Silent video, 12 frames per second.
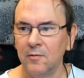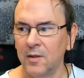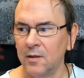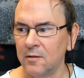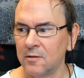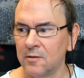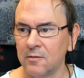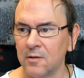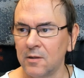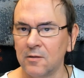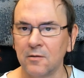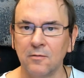Anyway, I
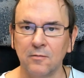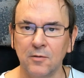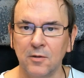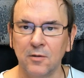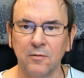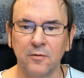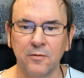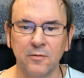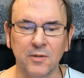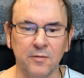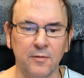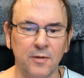just thought I'd sort of go
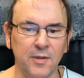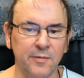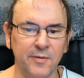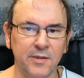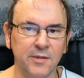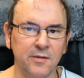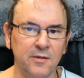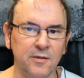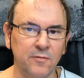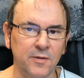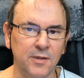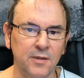through some
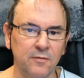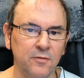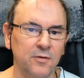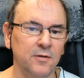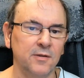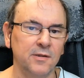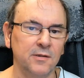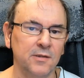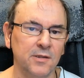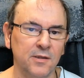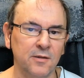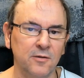argumentation why I've
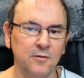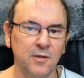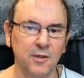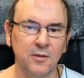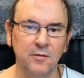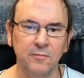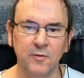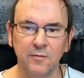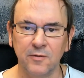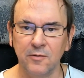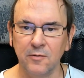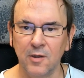decided to actually
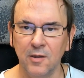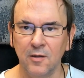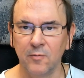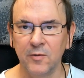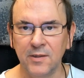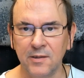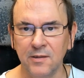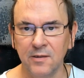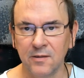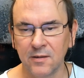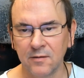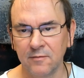move to gigabit
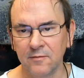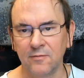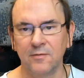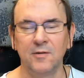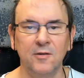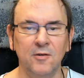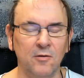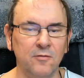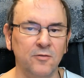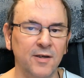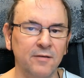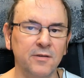Ethernet.
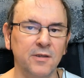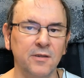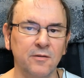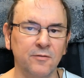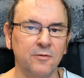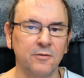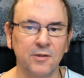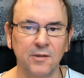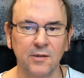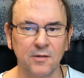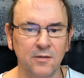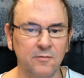Not for everything, of
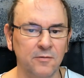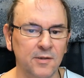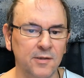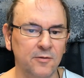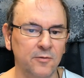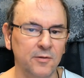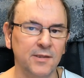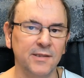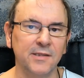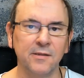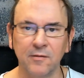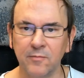course, that's
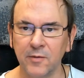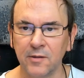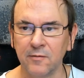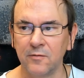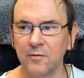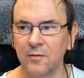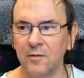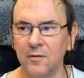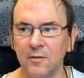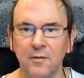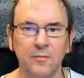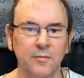unrealistic, but
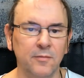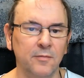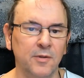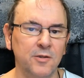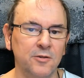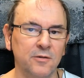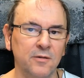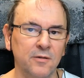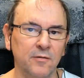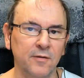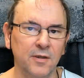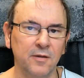for the
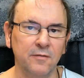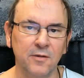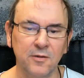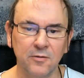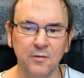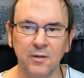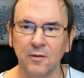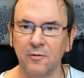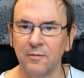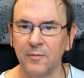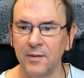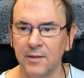majority of the
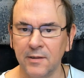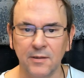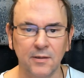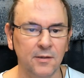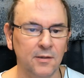heavy-duty equipment.